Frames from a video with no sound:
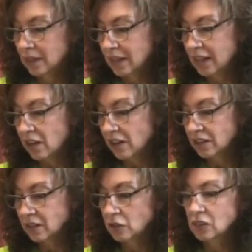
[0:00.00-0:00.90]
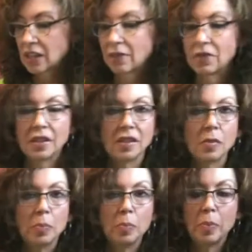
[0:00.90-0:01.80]
I also just have this
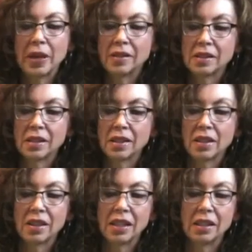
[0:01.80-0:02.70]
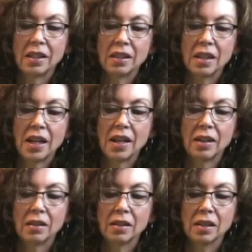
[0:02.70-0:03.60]
basic thin
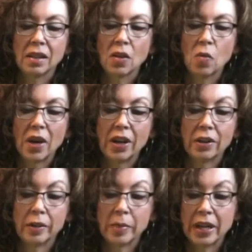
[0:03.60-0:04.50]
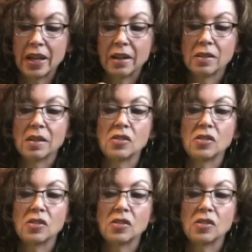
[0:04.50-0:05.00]
wire in my house.